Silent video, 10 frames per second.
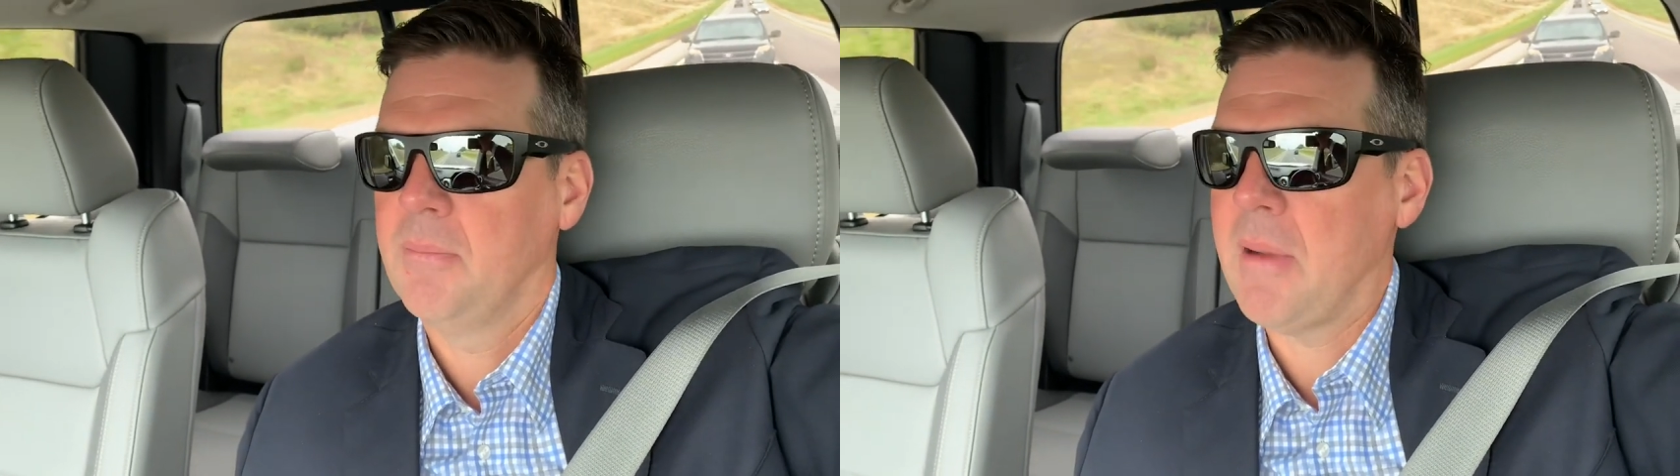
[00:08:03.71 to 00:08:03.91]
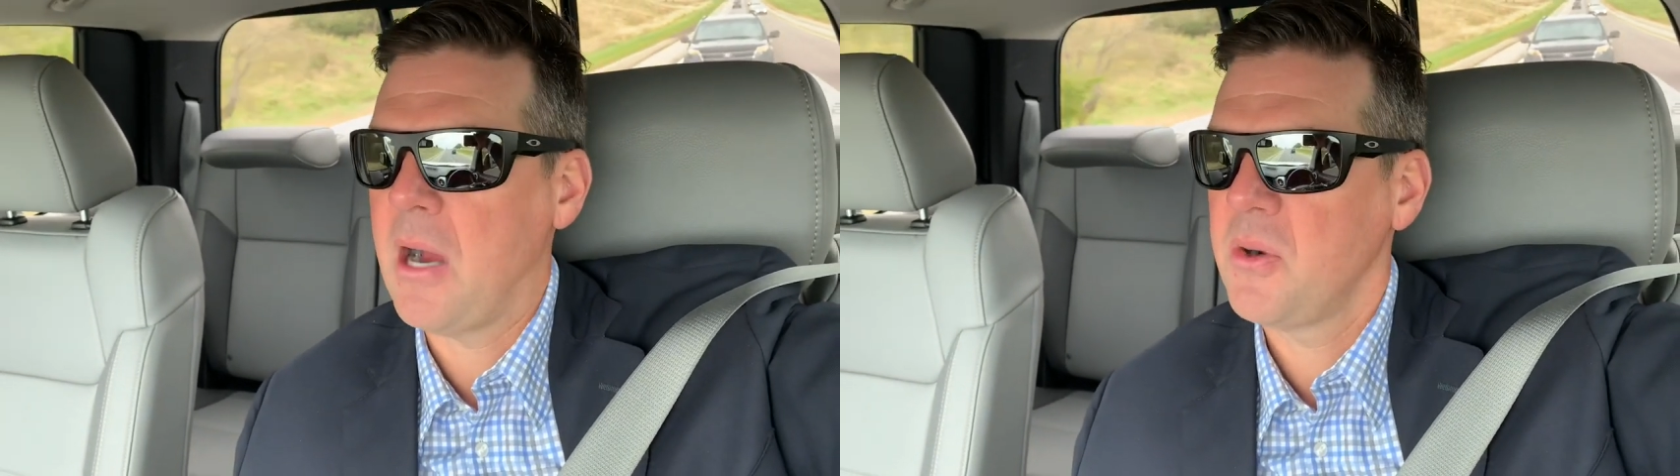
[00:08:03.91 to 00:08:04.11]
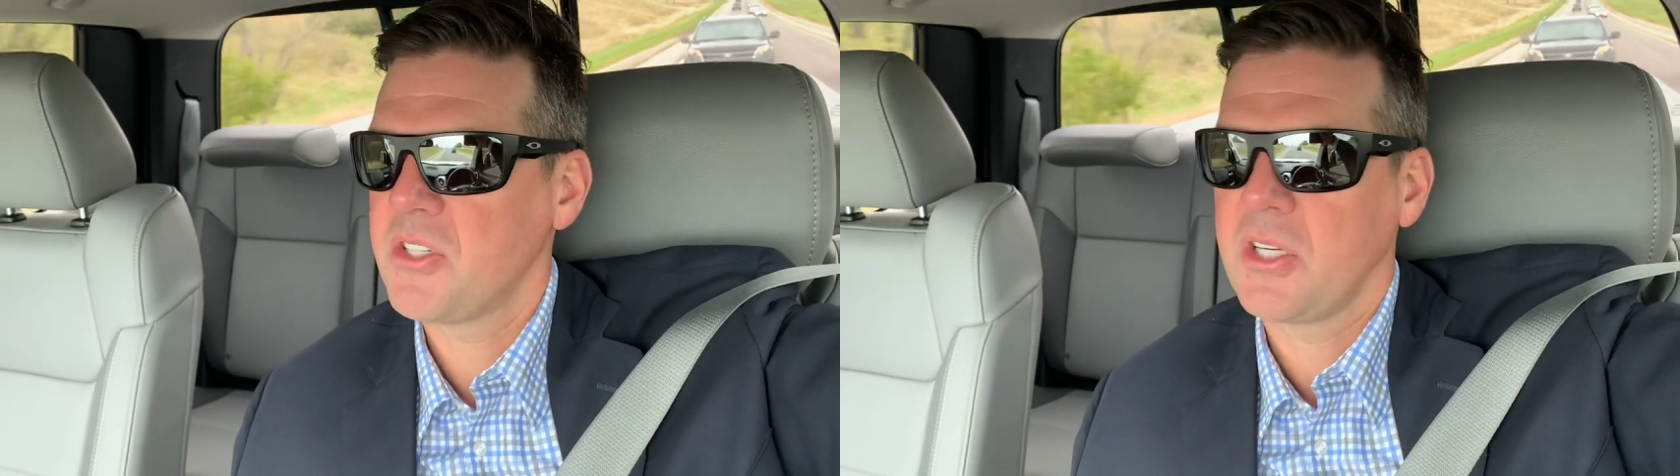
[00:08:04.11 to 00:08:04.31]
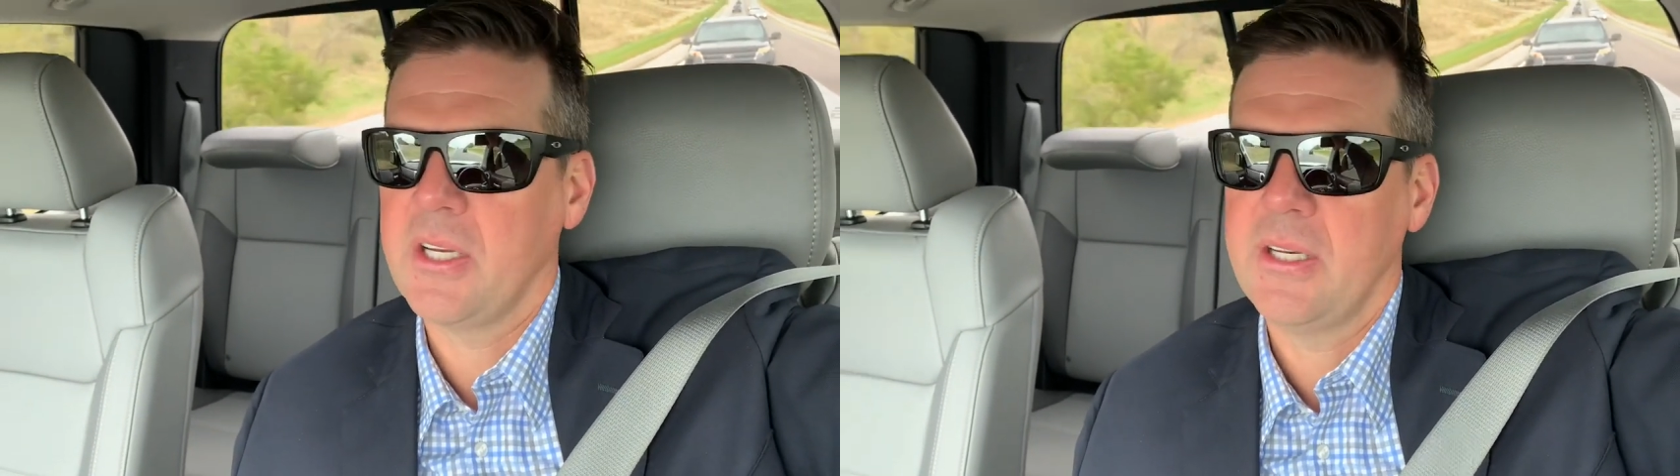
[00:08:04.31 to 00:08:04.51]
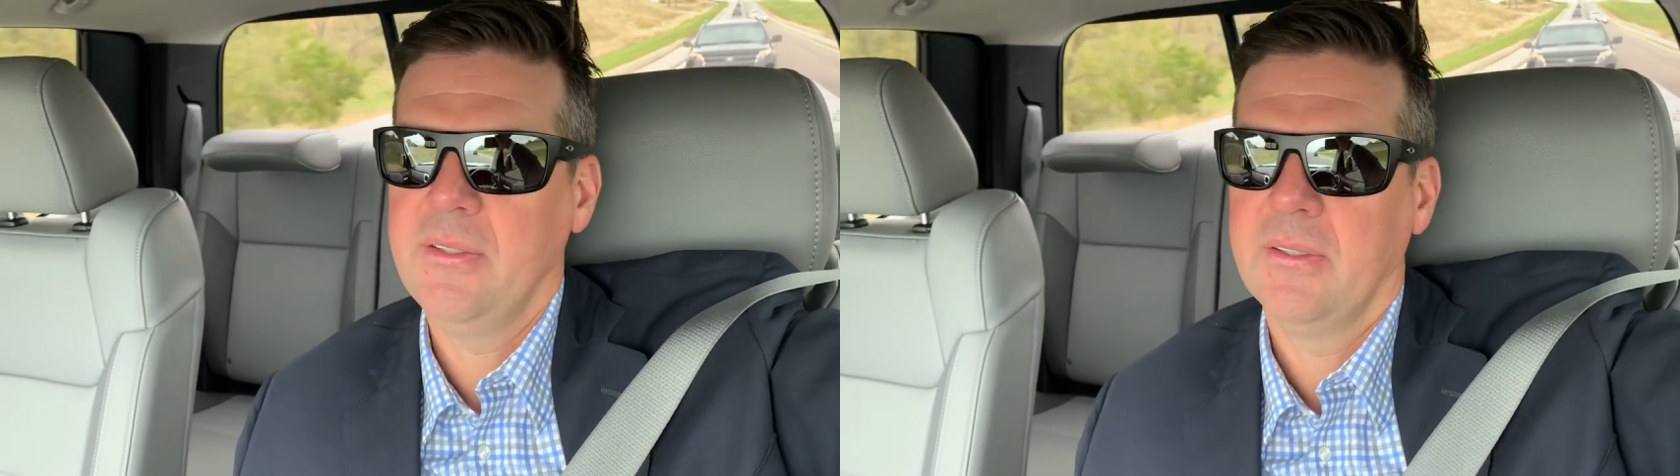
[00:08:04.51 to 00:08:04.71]
Power's
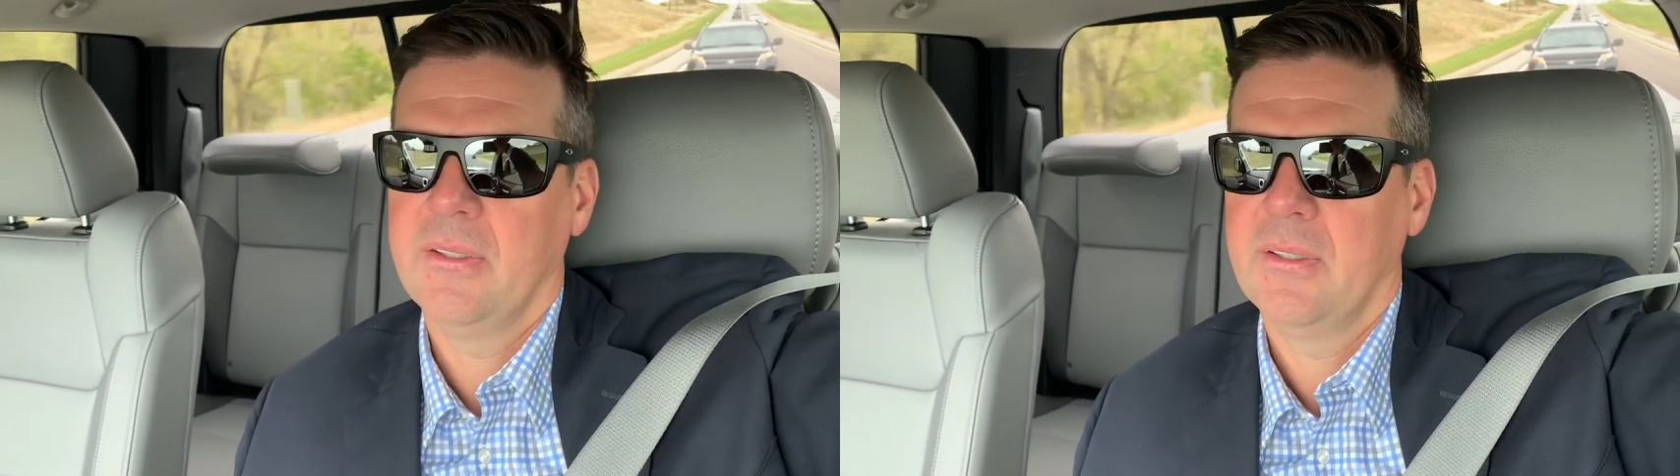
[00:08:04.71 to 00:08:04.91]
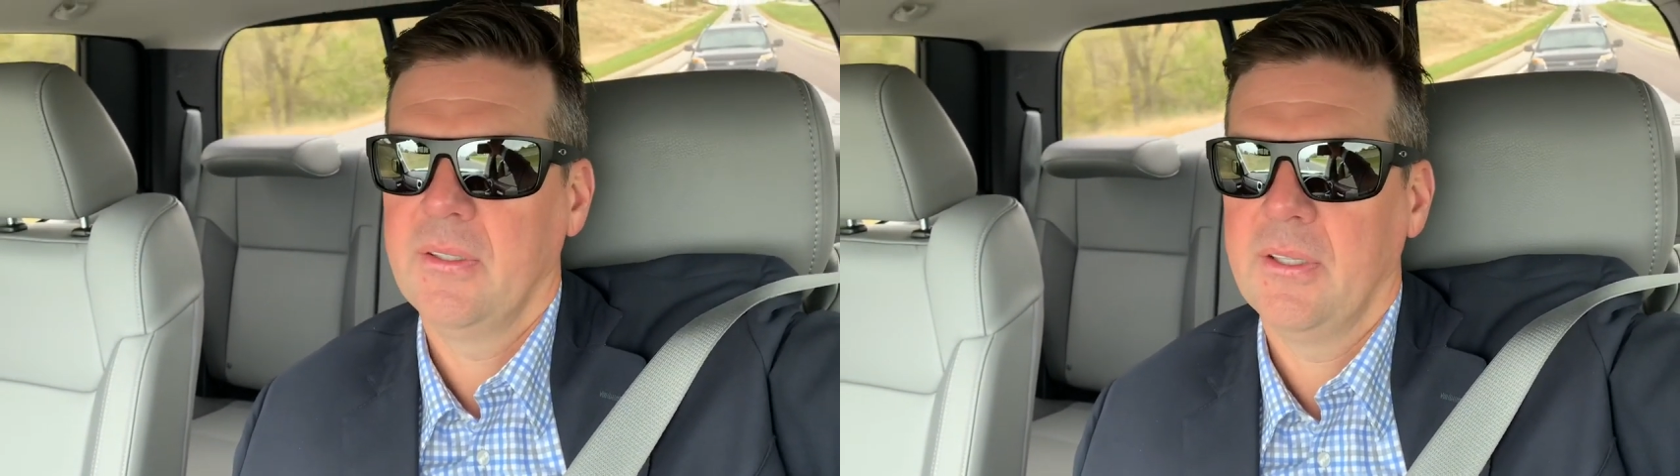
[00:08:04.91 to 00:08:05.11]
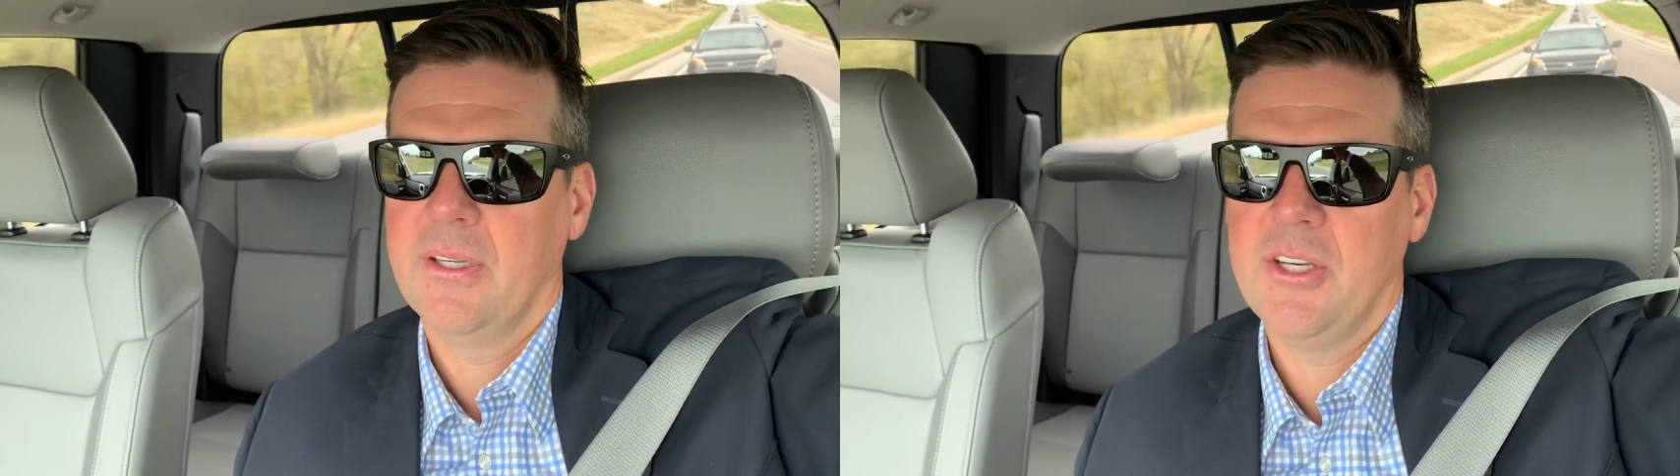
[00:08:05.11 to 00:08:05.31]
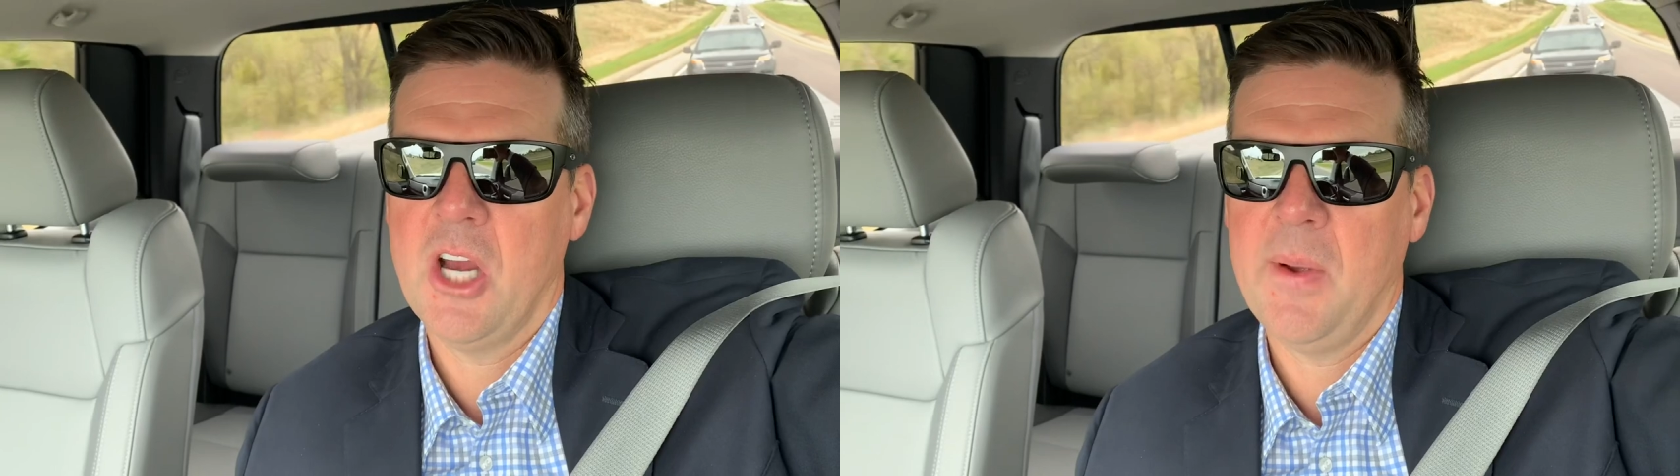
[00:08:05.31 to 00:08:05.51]
good. No